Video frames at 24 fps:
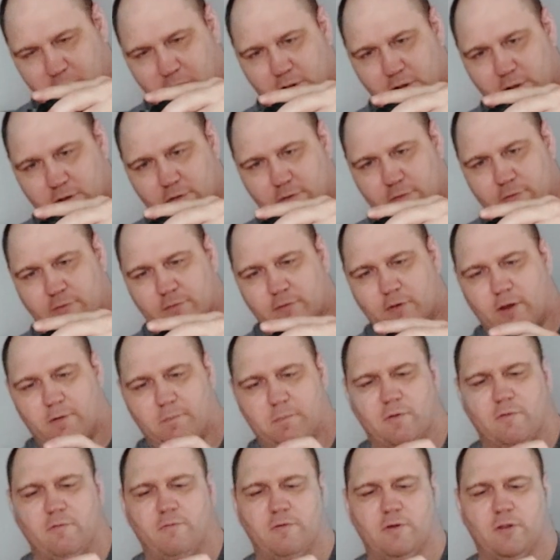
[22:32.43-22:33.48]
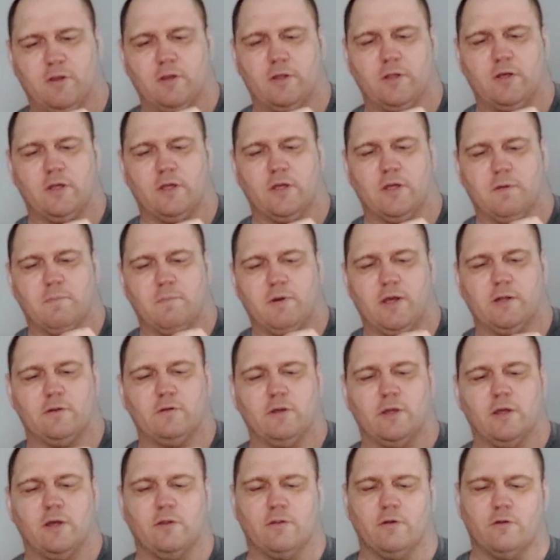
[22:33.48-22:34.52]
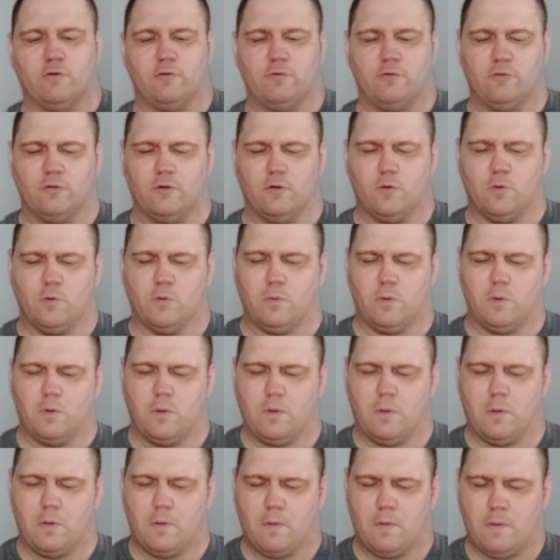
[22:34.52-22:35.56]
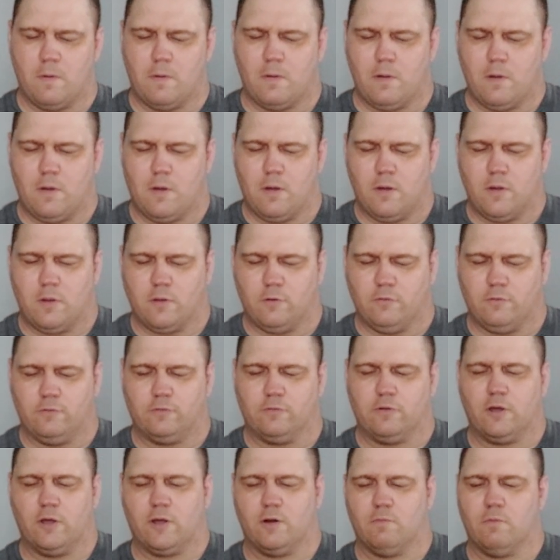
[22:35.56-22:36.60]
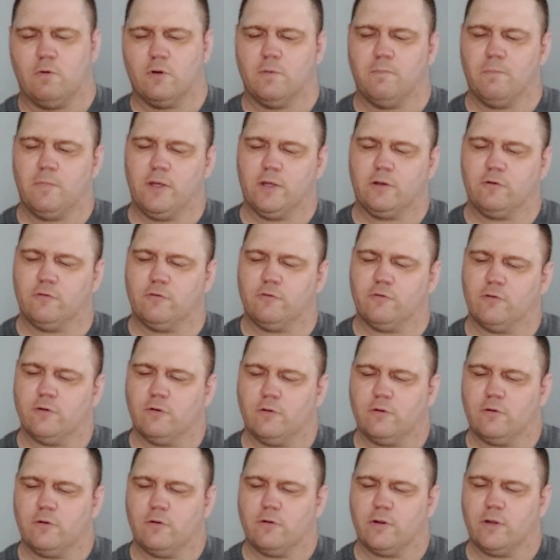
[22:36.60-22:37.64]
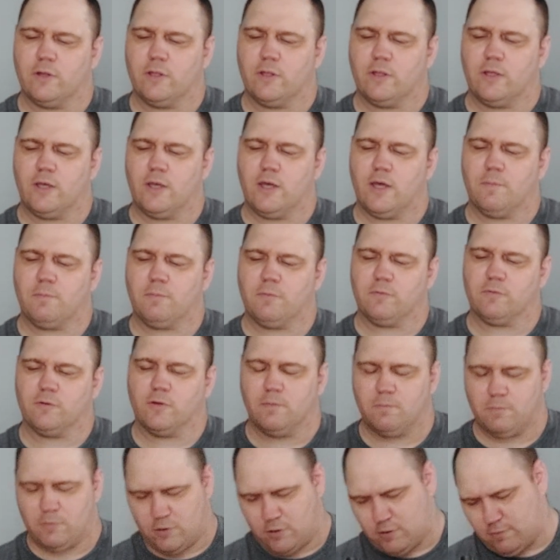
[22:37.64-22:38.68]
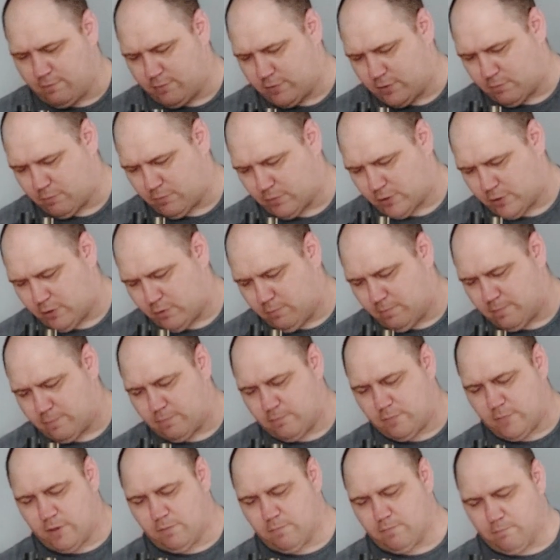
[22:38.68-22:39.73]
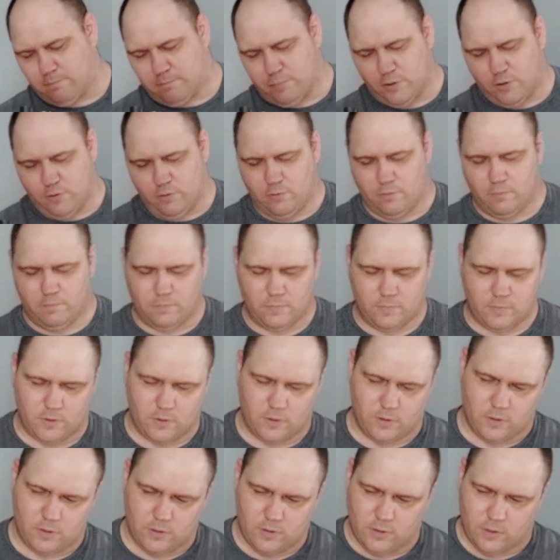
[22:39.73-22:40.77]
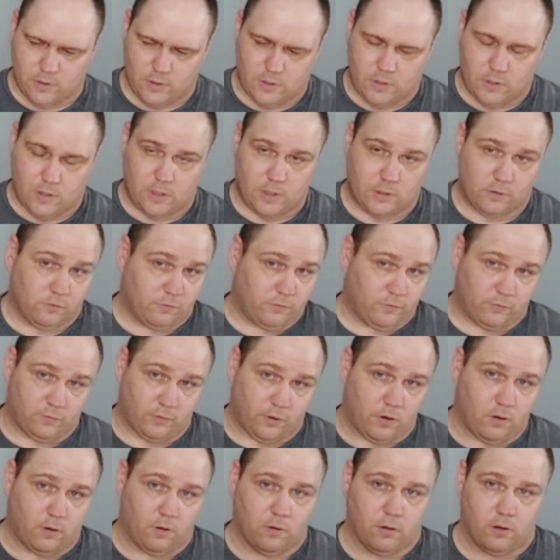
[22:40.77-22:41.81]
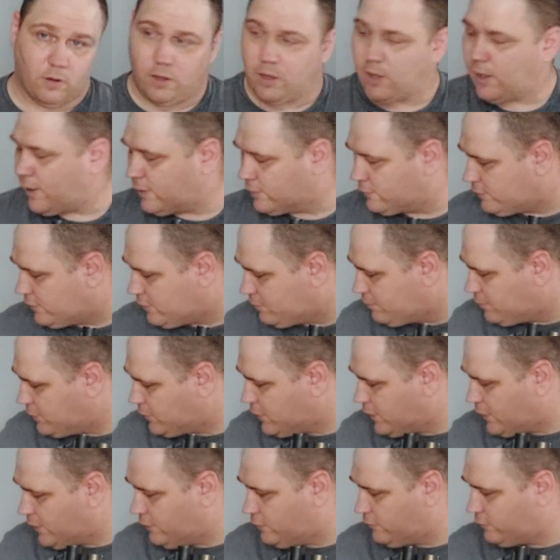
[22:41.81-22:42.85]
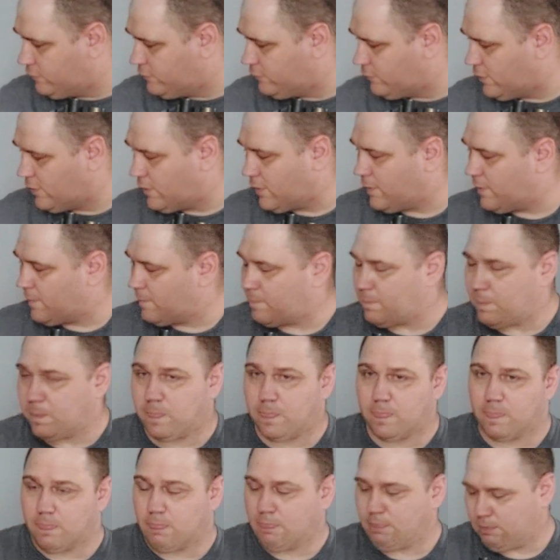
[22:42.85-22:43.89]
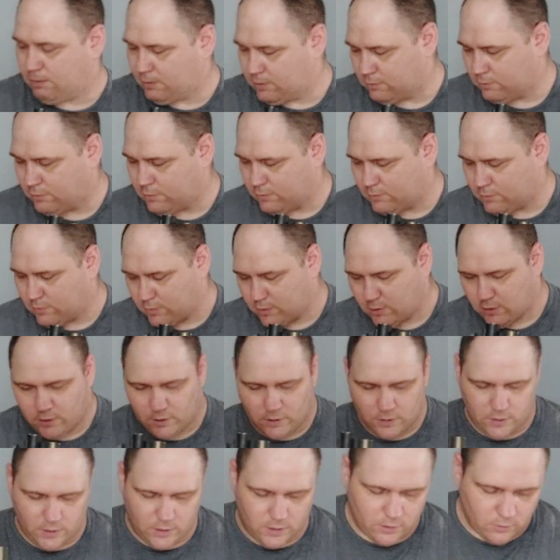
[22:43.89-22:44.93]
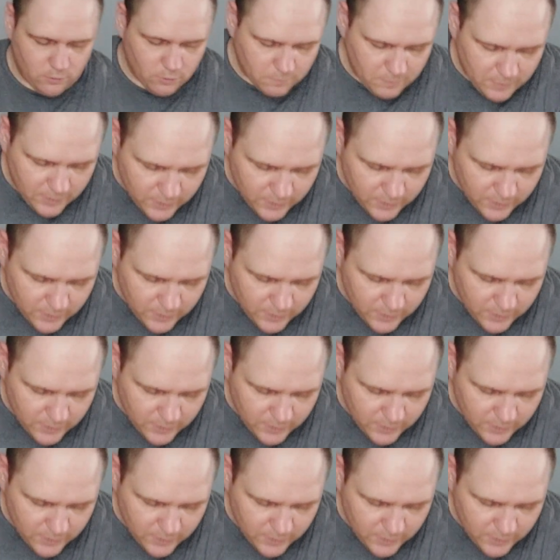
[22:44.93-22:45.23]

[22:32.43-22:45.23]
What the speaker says: but it is a bit fiddly to get it back together. So you just kind of want to make sure your end cap is coming over. There we go, and boom, she's all locked in place. Yeet your